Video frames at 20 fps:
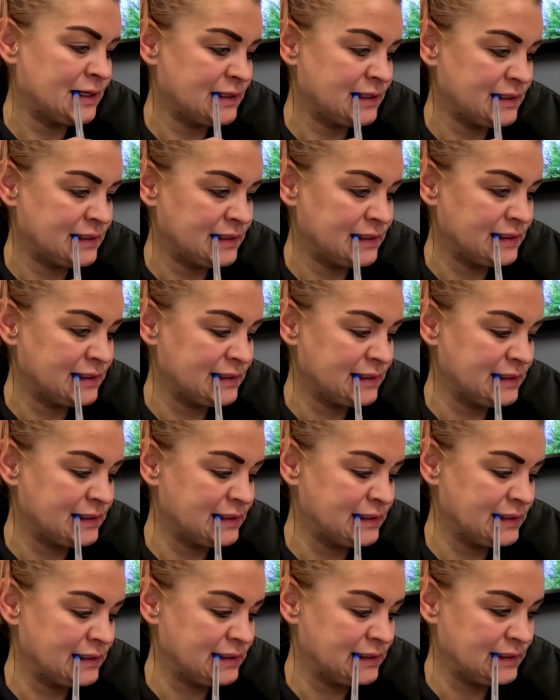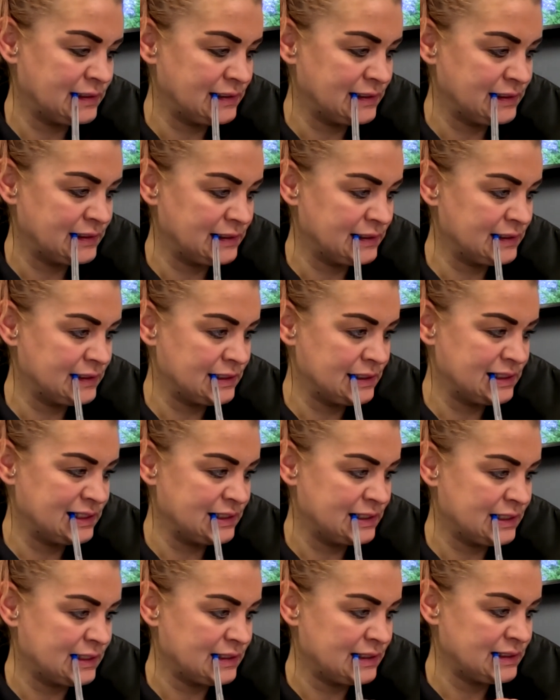It said oil change.
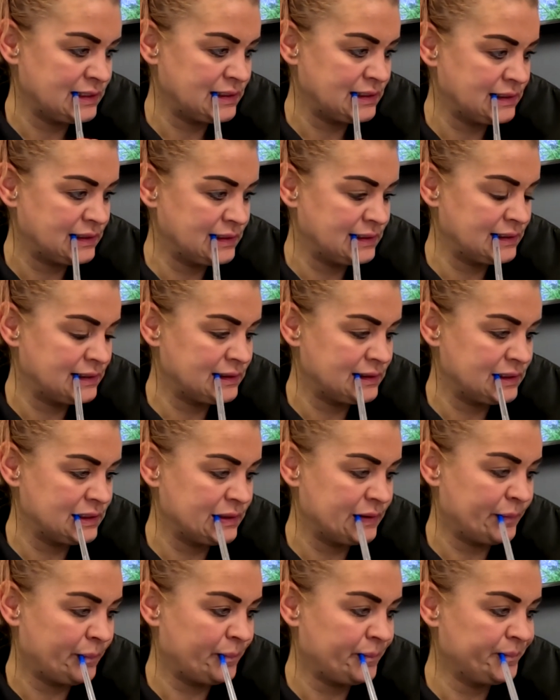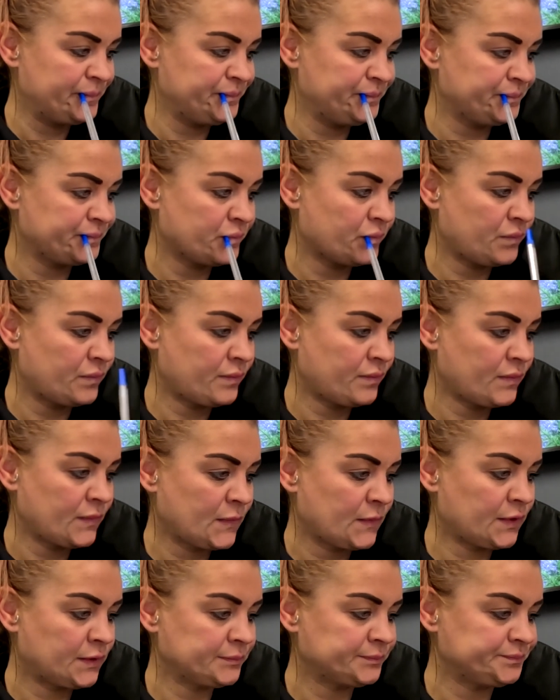So there's a
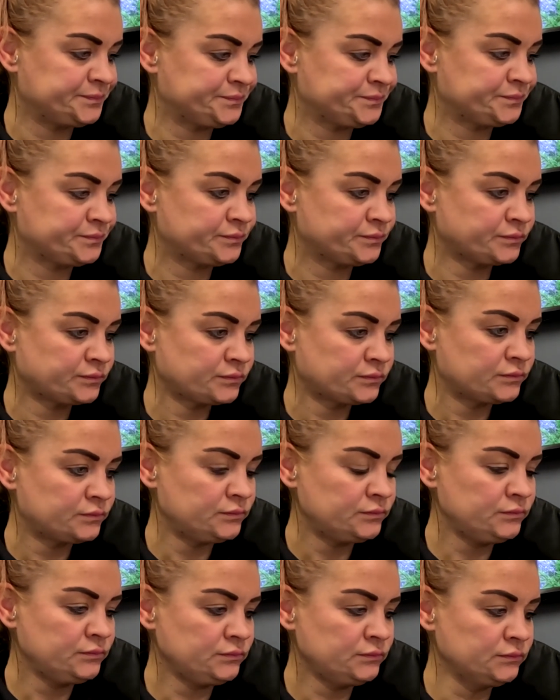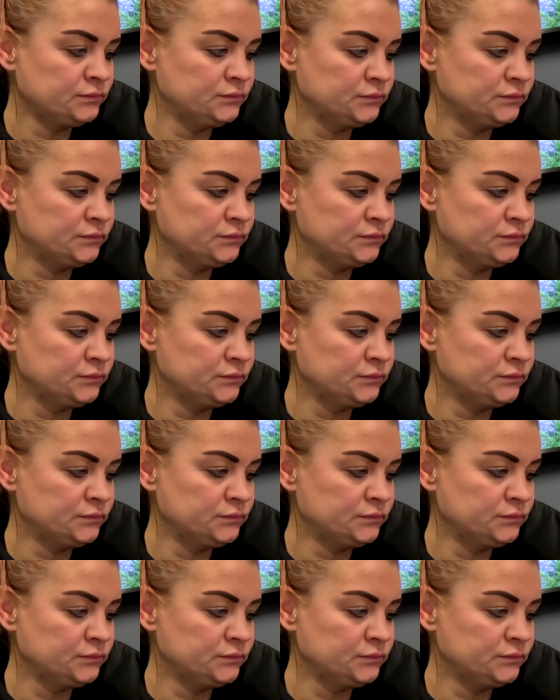couple of suspect ones on there.